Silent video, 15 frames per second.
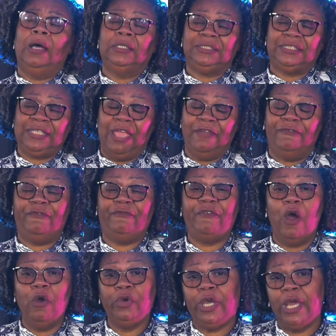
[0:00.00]
stay
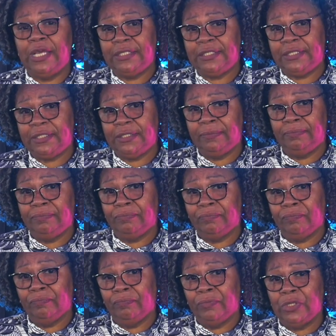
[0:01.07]
focused,
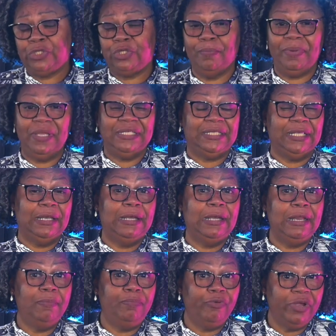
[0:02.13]
to be
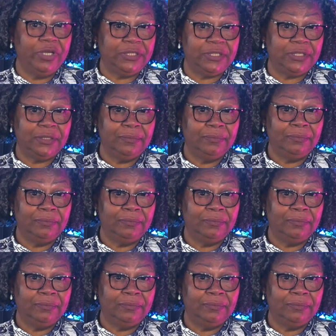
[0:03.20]
deliberate